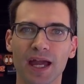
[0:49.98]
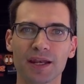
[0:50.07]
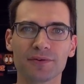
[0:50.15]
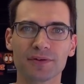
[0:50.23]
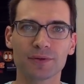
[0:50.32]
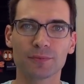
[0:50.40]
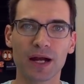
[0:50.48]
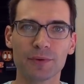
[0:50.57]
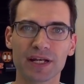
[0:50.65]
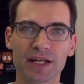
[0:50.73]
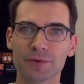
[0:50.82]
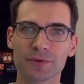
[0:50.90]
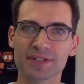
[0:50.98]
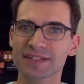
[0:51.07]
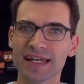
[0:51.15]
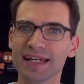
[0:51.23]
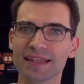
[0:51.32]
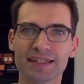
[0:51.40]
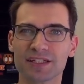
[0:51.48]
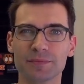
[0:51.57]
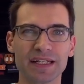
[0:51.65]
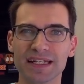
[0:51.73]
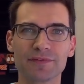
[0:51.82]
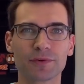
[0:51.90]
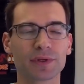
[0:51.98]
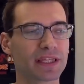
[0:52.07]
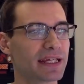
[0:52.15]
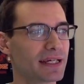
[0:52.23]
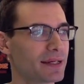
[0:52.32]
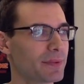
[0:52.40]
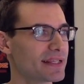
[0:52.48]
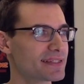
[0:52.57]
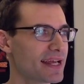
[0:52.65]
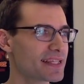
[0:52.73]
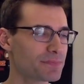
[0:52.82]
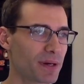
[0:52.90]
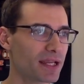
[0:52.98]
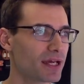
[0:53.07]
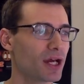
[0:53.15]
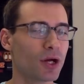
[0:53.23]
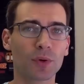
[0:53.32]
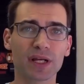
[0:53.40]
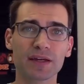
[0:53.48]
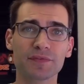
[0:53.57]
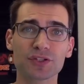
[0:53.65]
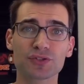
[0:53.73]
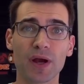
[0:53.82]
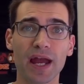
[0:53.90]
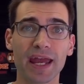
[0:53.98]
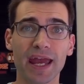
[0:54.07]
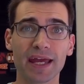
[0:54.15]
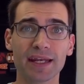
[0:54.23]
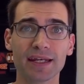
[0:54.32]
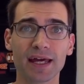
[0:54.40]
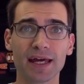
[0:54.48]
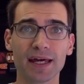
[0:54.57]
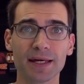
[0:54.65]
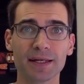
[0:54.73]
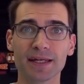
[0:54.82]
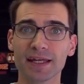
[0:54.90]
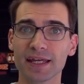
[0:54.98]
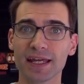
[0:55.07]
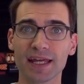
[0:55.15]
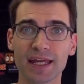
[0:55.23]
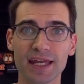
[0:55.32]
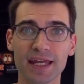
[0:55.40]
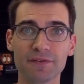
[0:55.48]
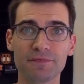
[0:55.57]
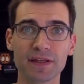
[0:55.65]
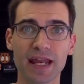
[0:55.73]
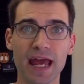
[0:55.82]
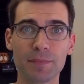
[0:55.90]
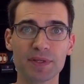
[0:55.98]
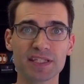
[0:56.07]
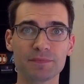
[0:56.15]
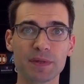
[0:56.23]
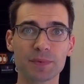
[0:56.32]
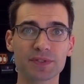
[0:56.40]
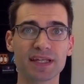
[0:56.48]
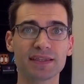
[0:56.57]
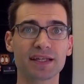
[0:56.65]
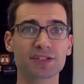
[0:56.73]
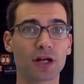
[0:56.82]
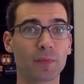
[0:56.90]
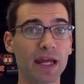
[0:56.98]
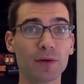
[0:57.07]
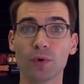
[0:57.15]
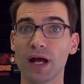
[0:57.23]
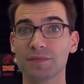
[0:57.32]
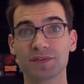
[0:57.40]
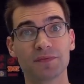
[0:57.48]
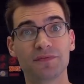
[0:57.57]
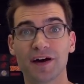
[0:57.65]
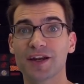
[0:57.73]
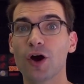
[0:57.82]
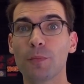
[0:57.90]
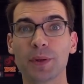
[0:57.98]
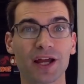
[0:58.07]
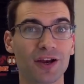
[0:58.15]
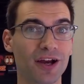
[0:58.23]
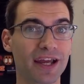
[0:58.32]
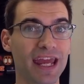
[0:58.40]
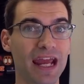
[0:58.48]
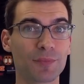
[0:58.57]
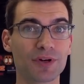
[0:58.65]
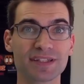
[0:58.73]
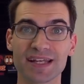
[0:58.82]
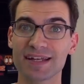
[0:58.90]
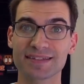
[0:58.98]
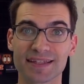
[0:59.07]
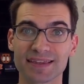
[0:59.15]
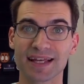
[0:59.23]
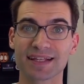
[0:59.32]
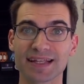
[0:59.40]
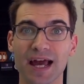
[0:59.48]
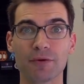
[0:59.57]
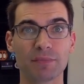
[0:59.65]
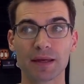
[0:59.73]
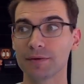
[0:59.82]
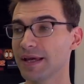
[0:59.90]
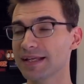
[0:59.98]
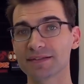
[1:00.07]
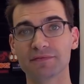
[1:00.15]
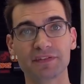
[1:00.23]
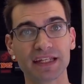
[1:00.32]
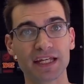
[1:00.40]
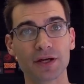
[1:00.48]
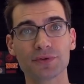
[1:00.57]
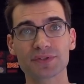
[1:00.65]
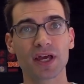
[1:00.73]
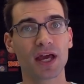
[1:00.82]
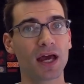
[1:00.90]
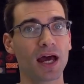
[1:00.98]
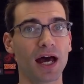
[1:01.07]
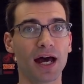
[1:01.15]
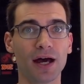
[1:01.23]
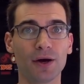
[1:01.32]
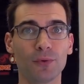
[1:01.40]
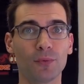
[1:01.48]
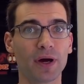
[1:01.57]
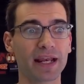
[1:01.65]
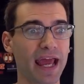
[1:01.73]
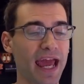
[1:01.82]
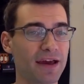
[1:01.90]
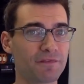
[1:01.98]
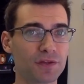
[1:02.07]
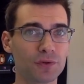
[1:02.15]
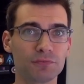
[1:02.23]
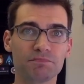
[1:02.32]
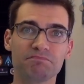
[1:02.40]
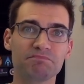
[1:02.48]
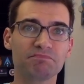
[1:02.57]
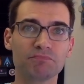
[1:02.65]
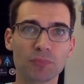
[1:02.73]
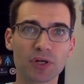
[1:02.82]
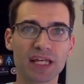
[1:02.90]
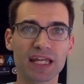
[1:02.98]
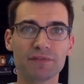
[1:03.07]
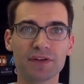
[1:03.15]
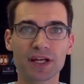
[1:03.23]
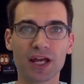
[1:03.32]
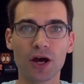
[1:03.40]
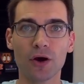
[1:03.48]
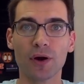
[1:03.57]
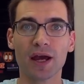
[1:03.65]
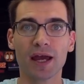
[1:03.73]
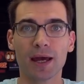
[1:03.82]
I don't know, why would anyone want to send anything to me? It never really made sense, but we're going to give it a try. And uh, if it happens, if people send things our way, we'll have some fun opening it on camera, testing things out, maybe make some videos, uh, what have you. We're going to give it a go.